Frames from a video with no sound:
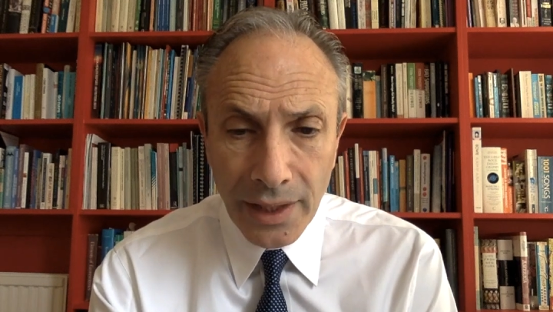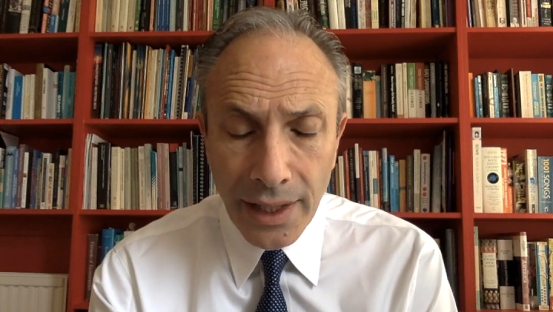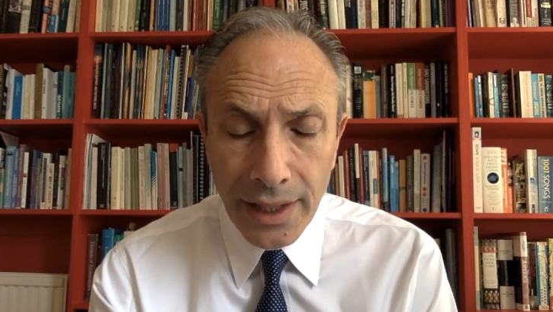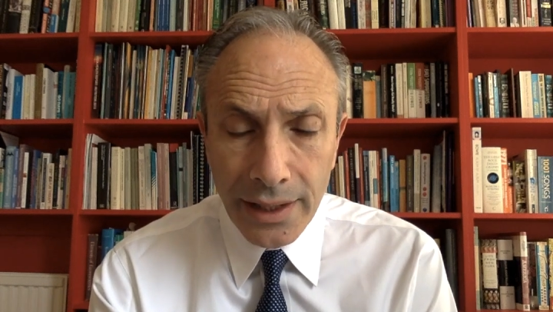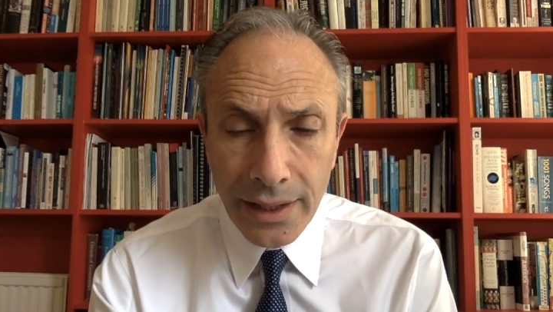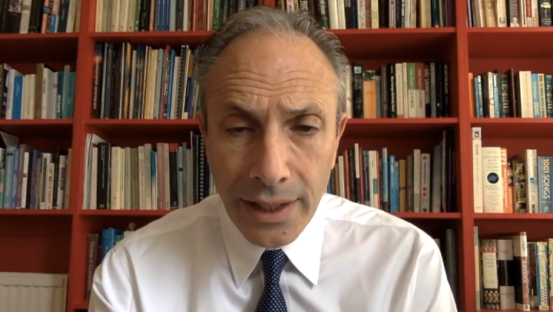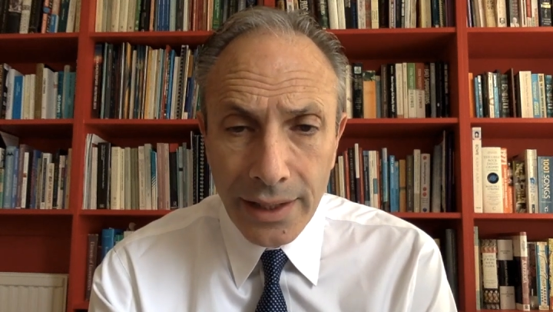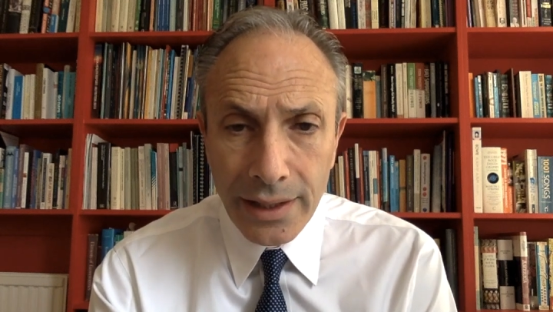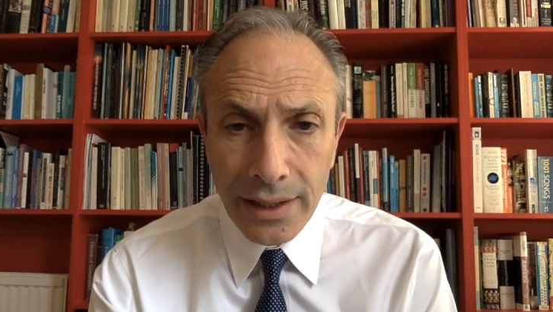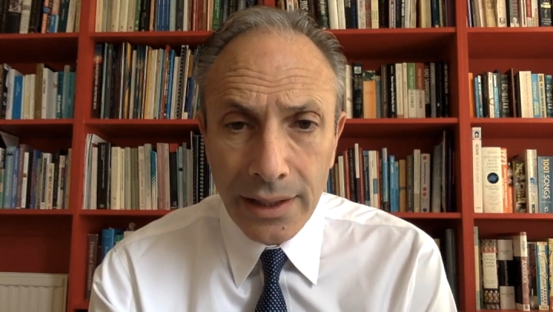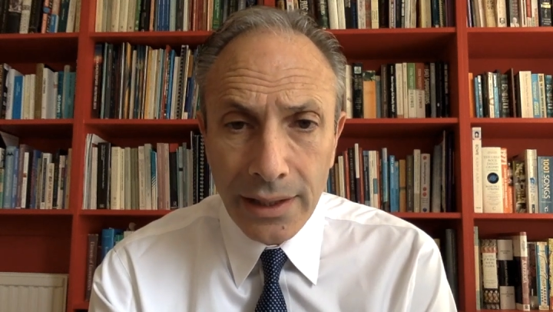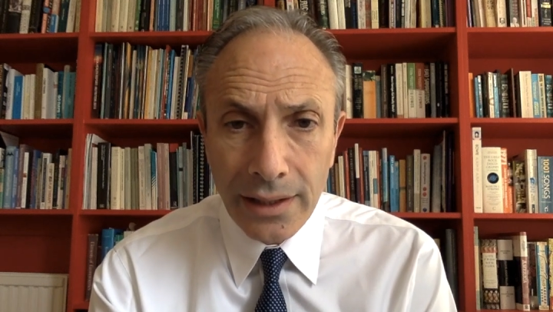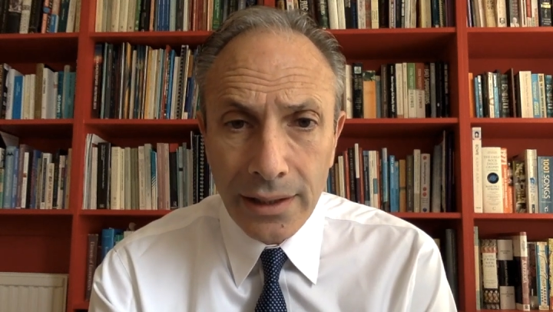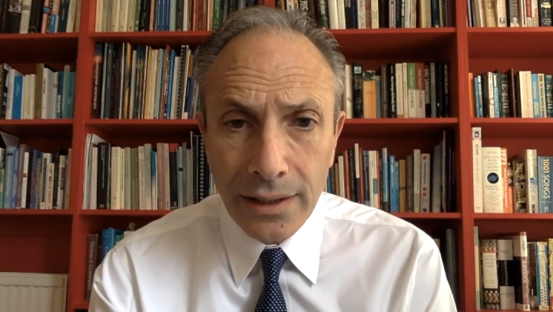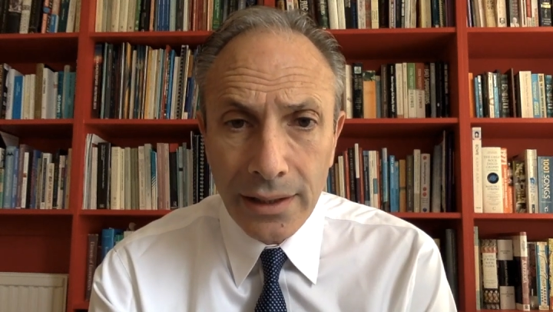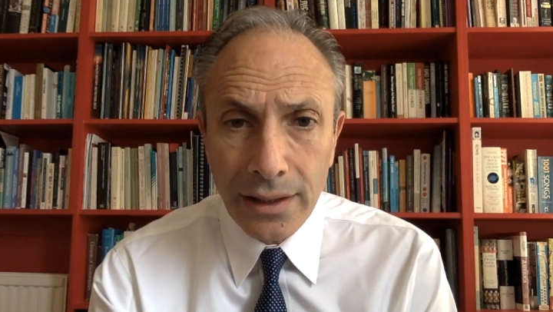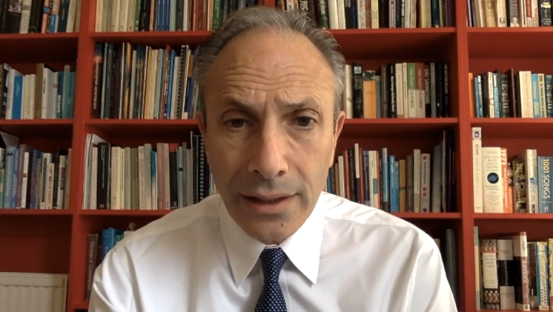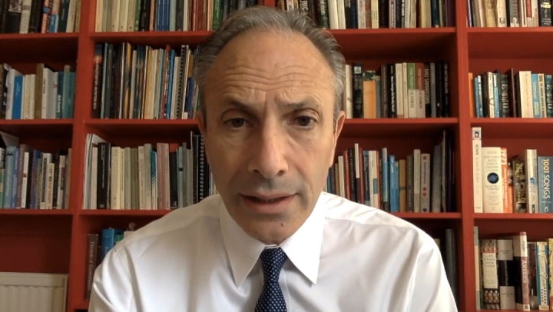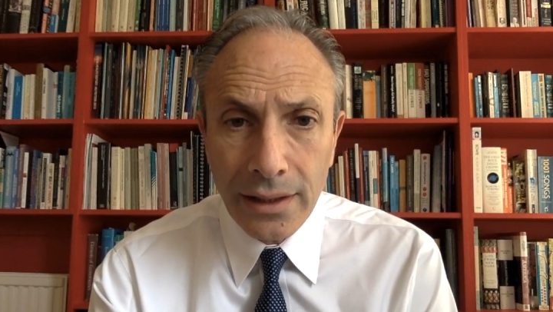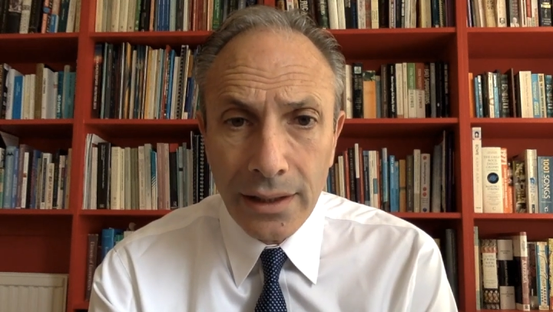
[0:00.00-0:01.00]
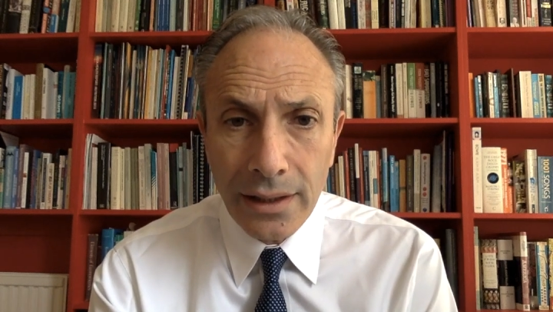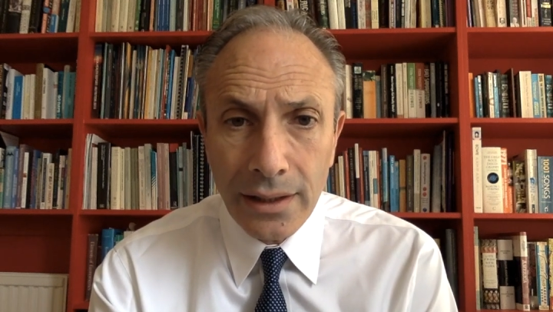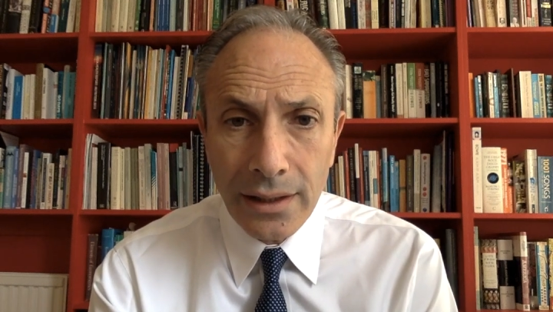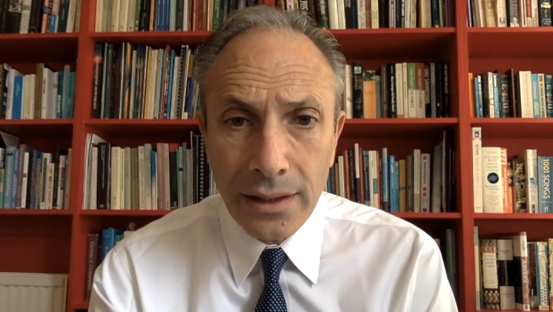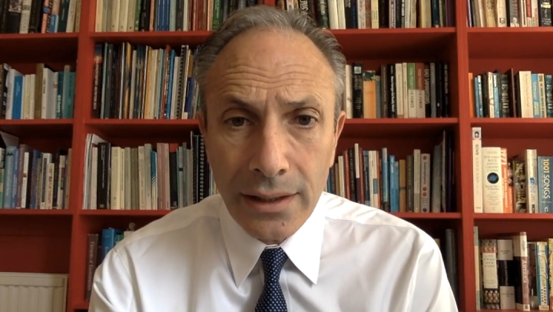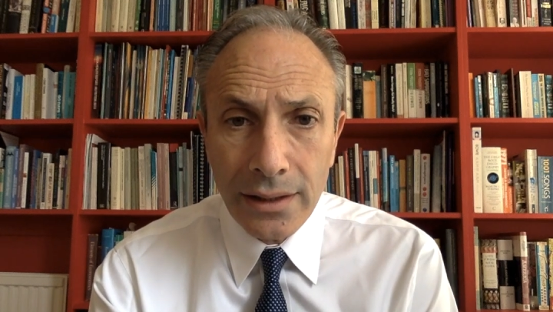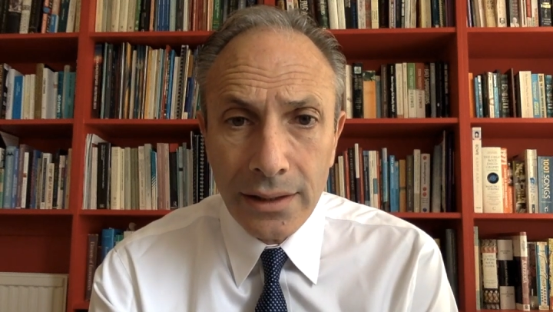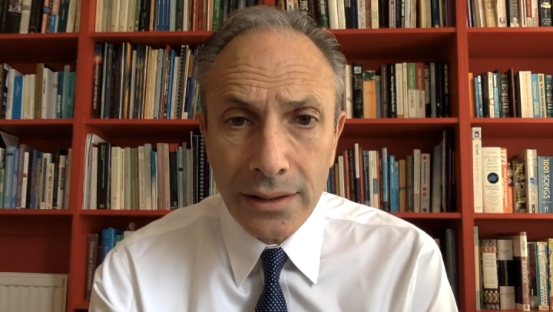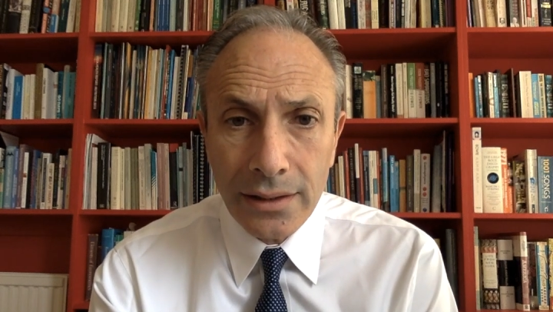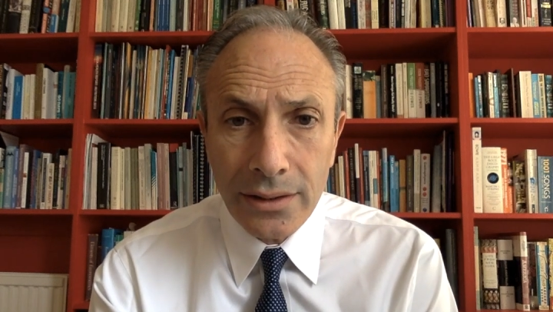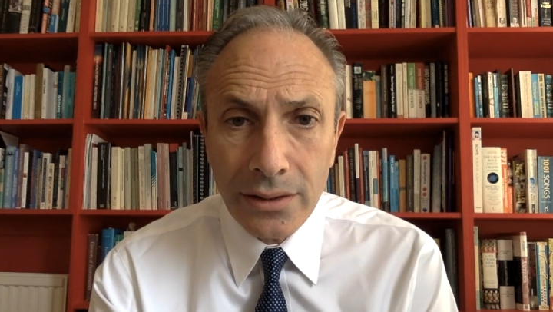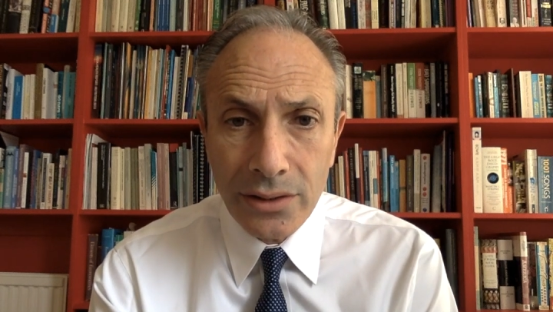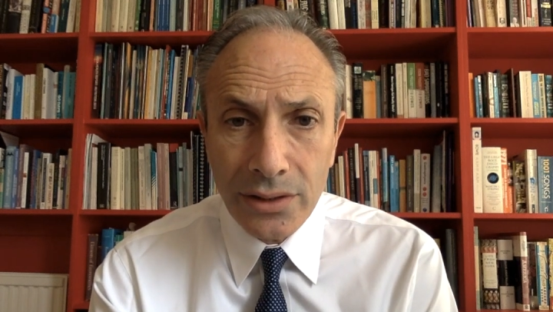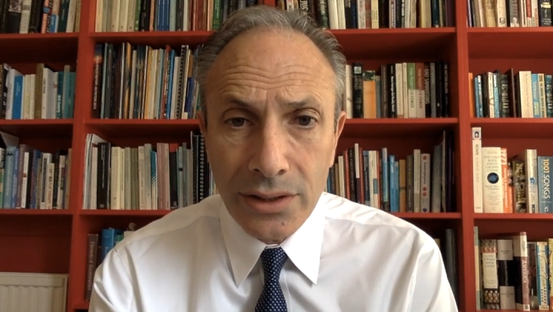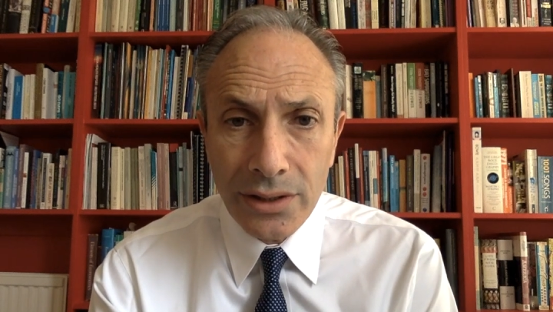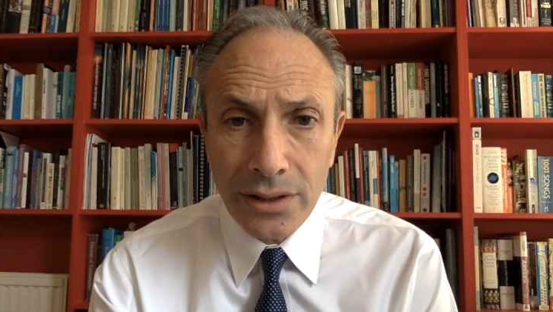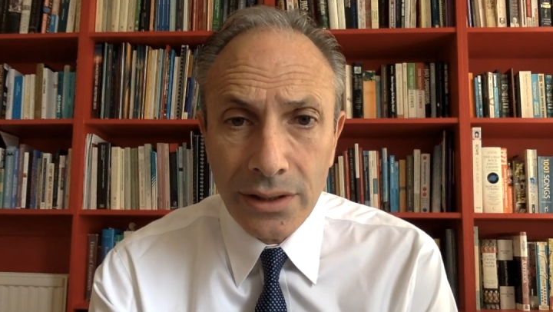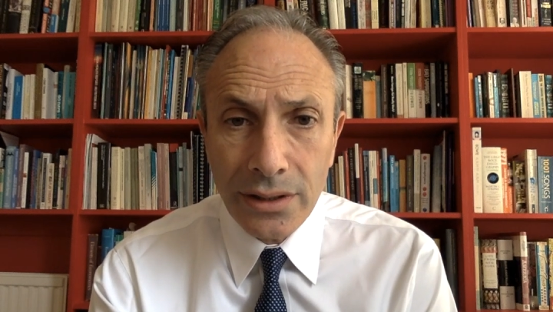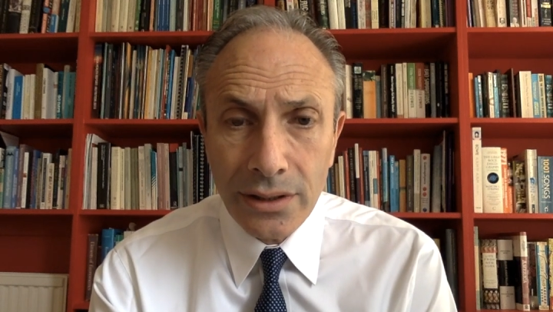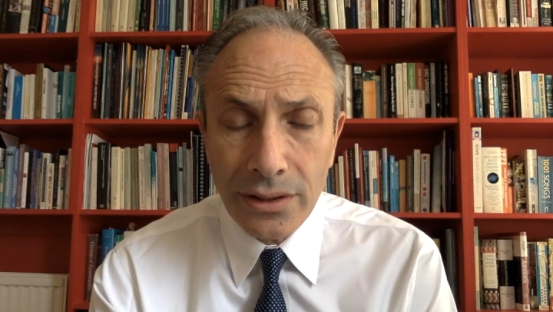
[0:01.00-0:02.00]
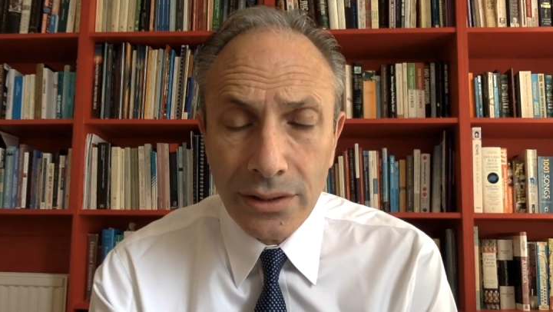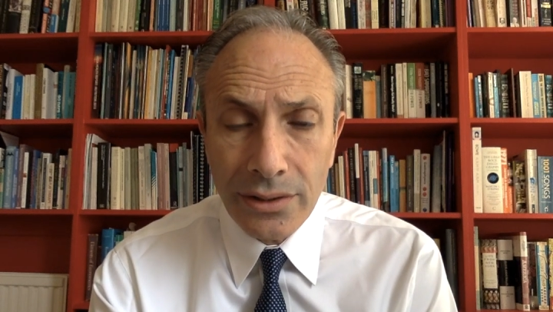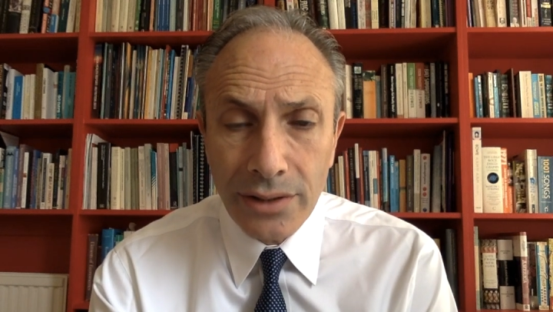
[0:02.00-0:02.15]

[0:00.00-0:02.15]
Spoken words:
and I think Dr.